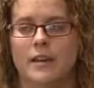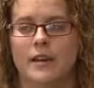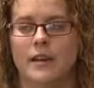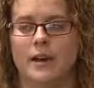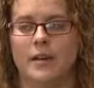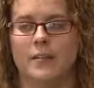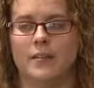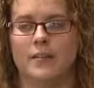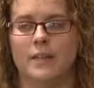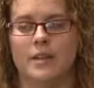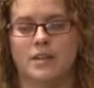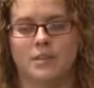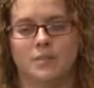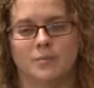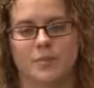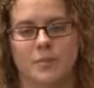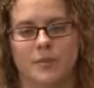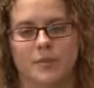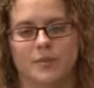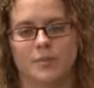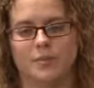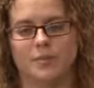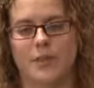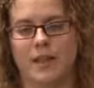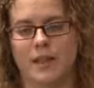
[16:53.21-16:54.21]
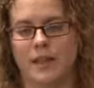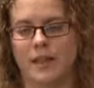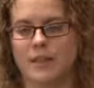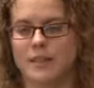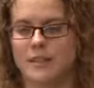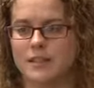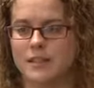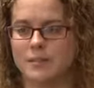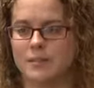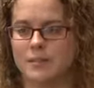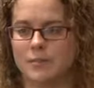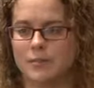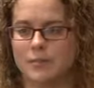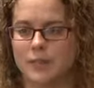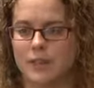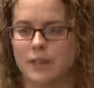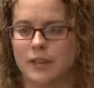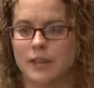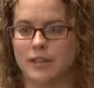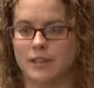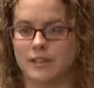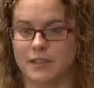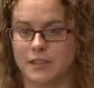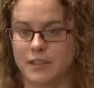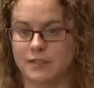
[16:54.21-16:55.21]
measurement mechanism for
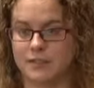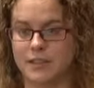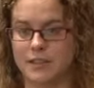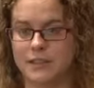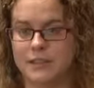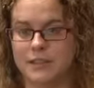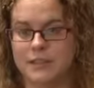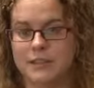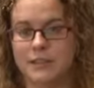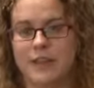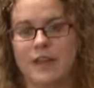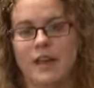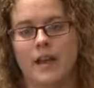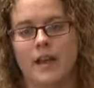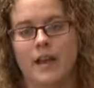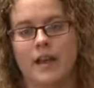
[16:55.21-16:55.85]
their services,